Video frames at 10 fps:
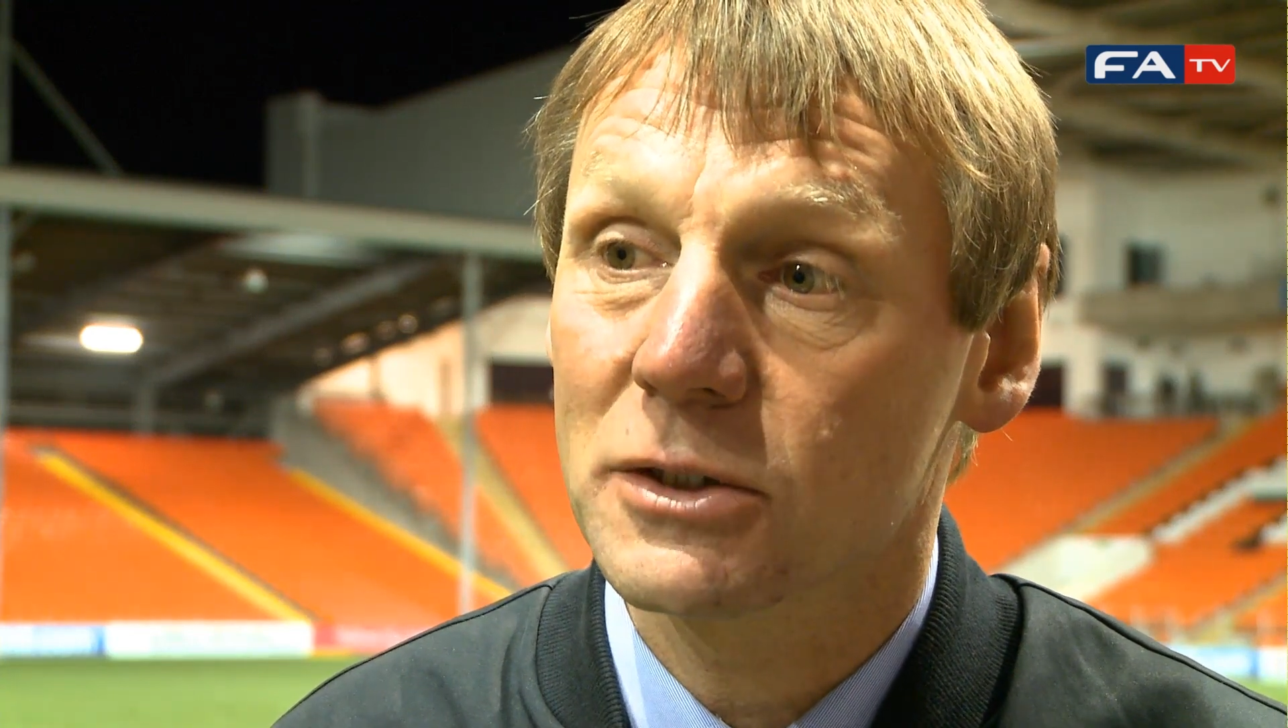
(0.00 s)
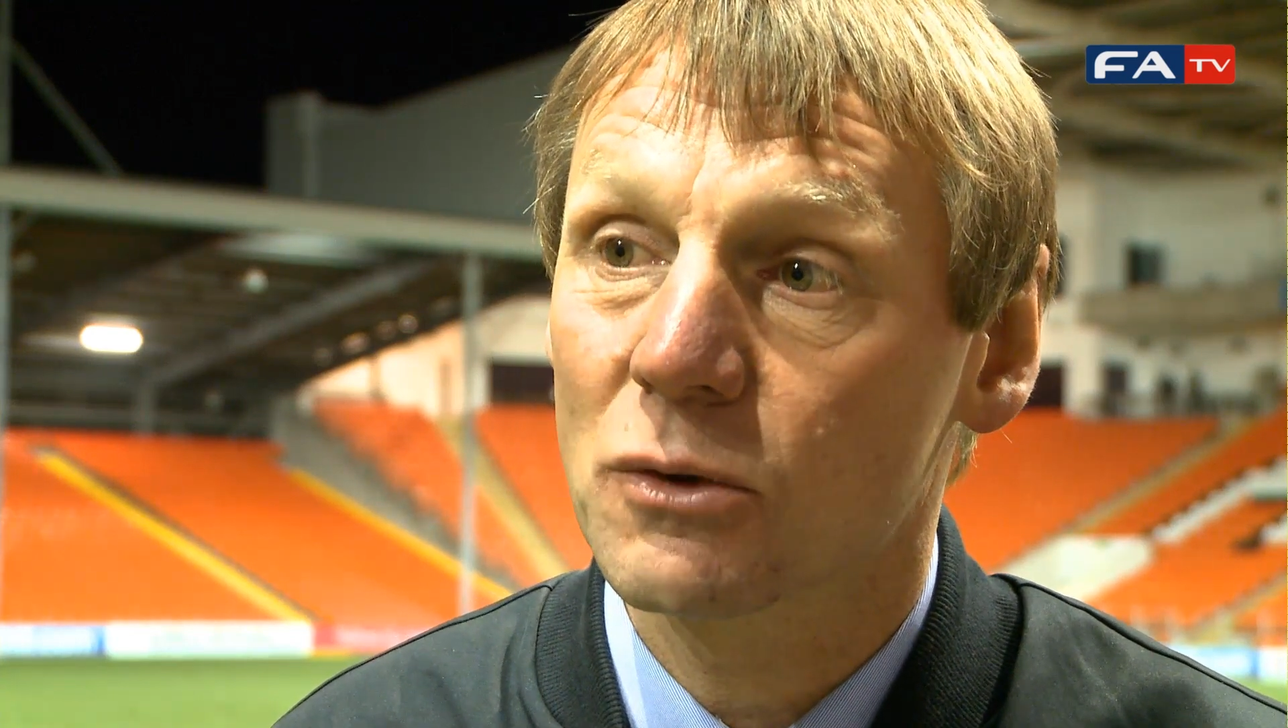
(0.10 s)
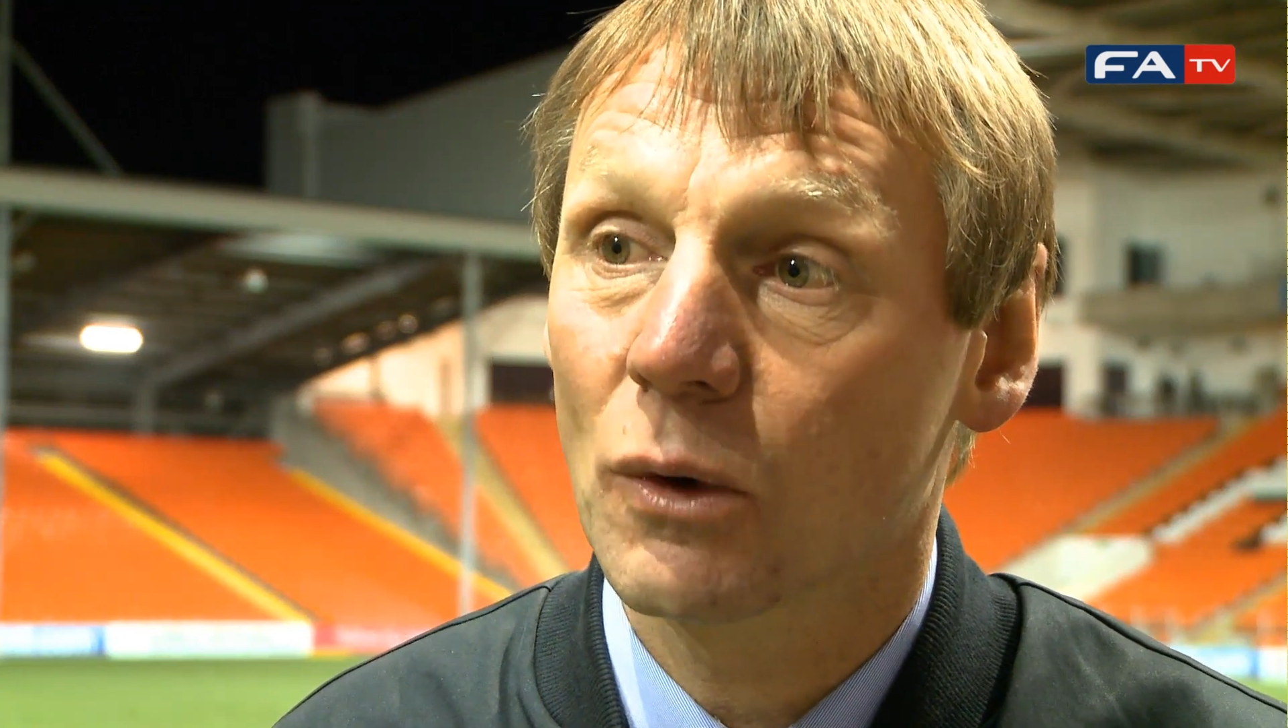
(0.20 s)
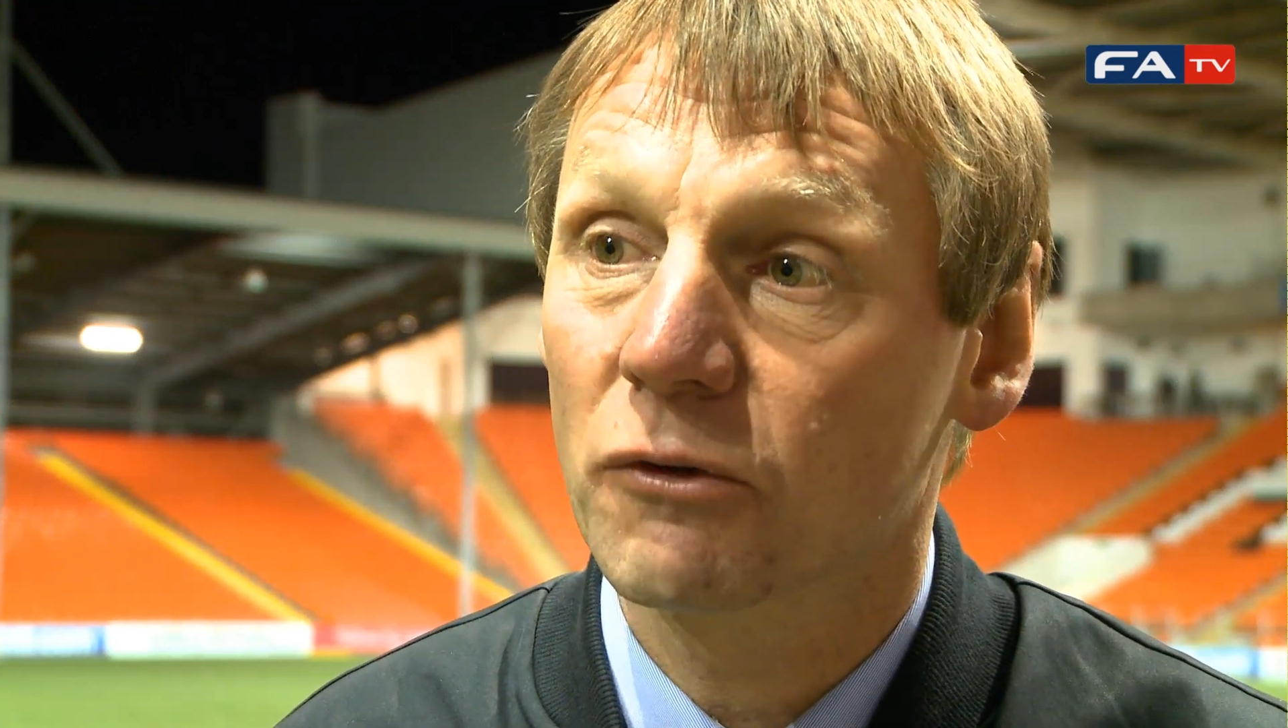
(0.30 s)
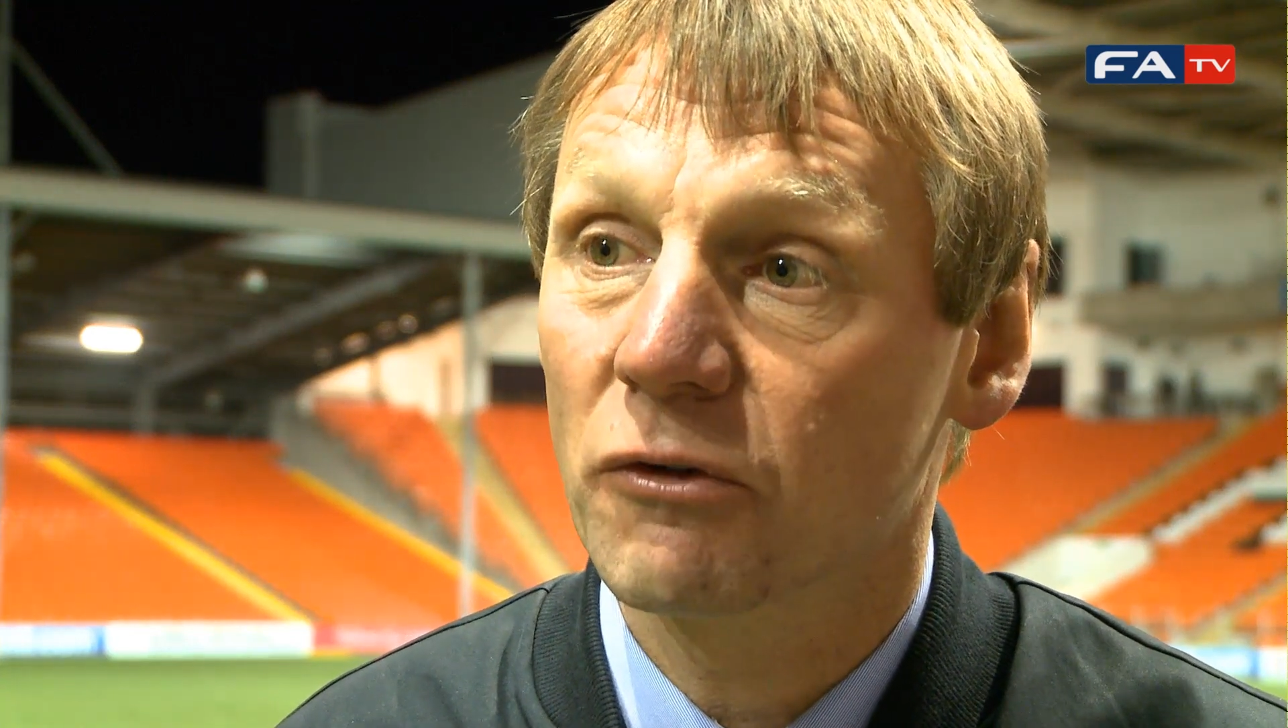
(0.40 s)

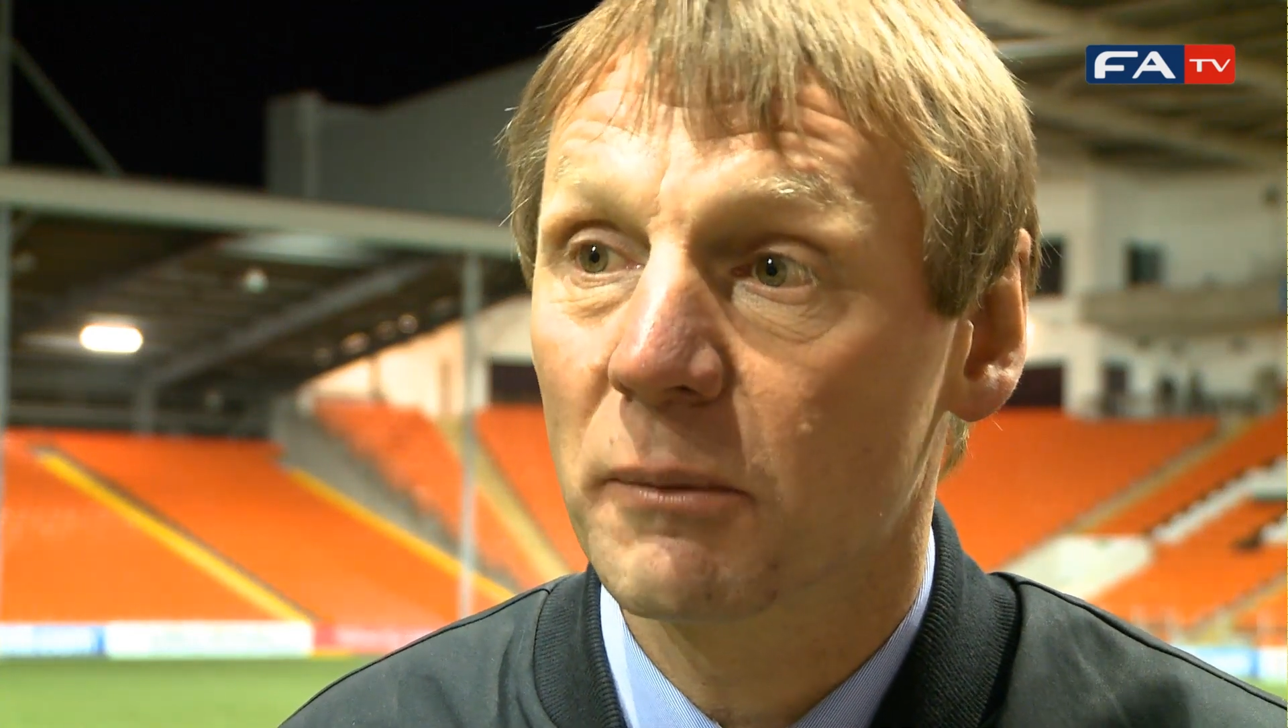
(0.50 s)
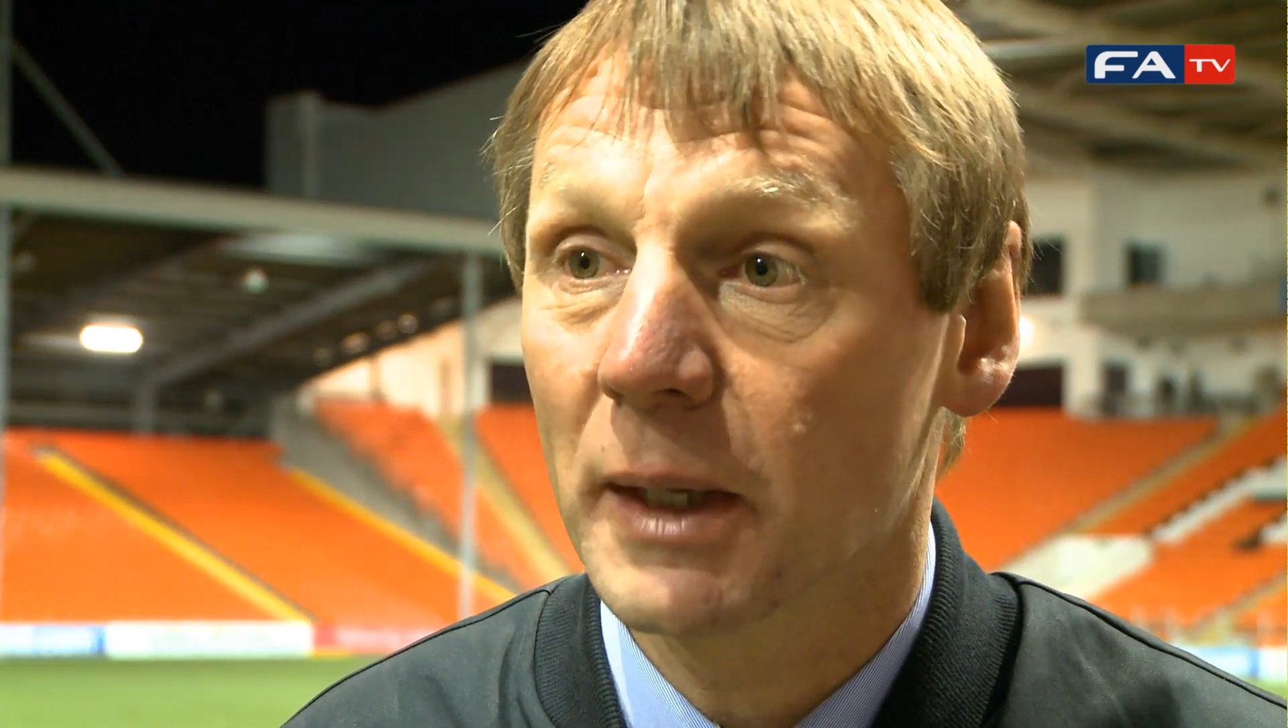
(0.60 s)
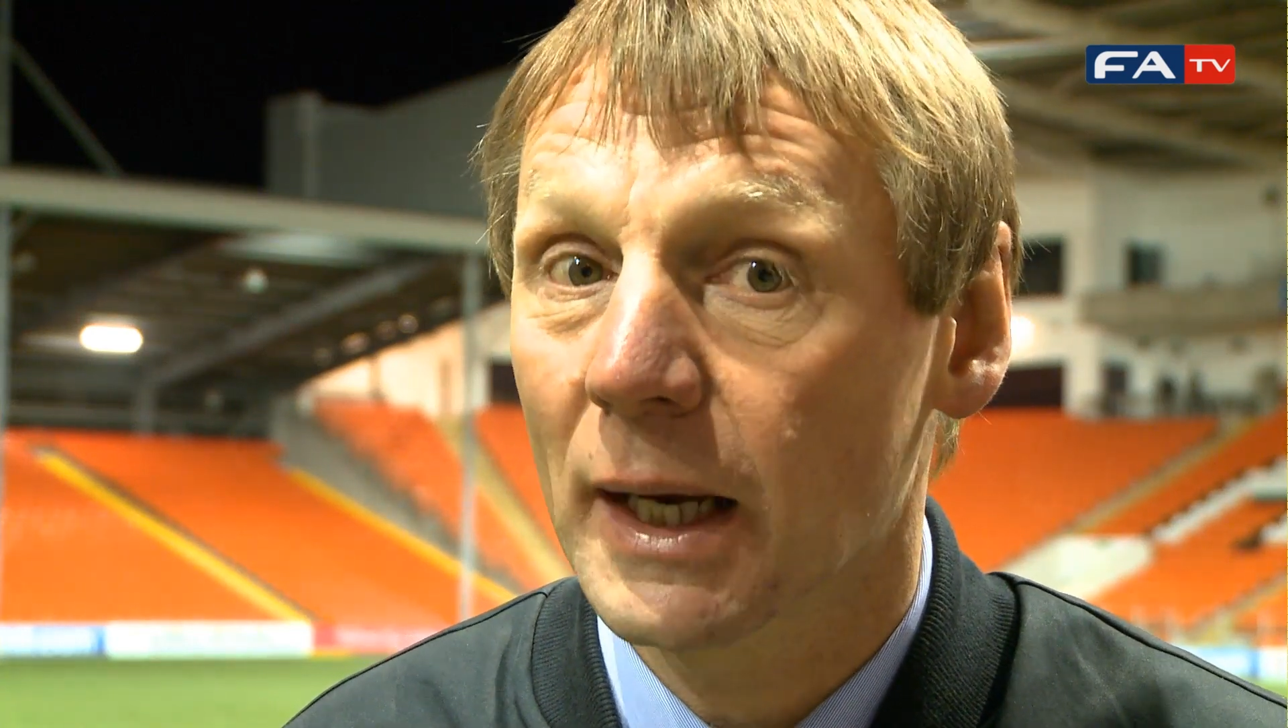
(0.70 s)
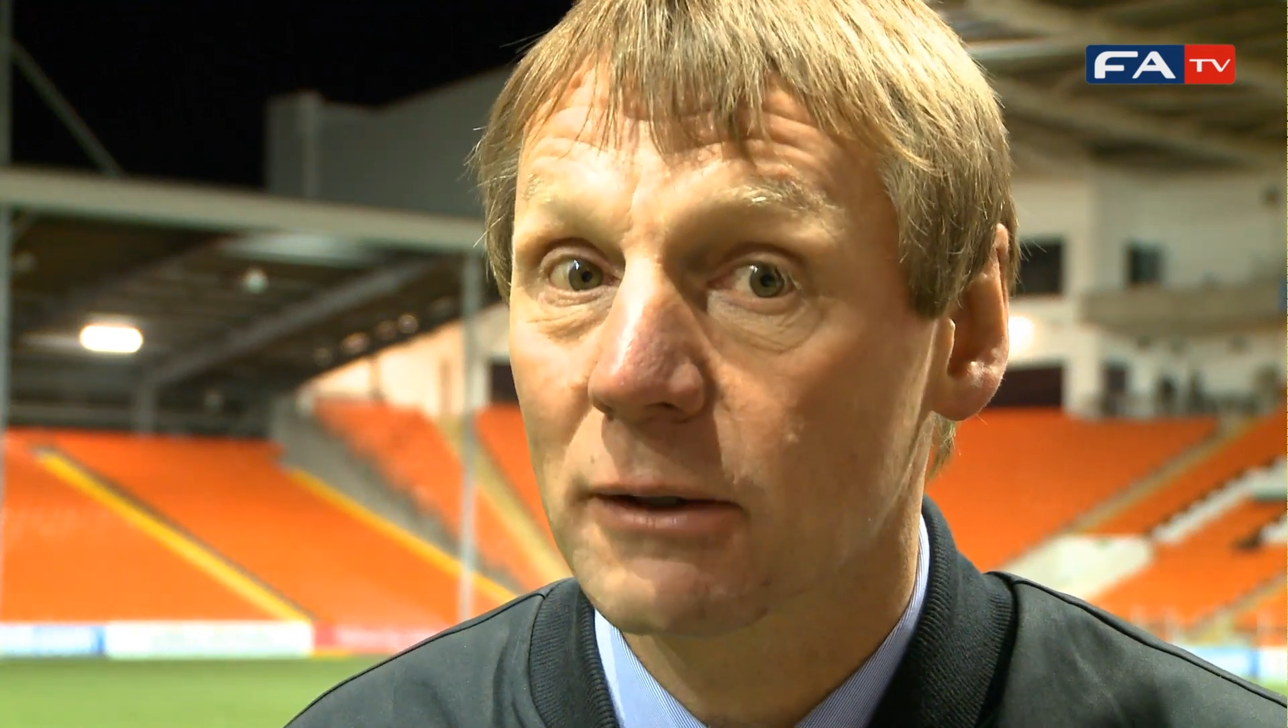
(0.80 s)
squad from the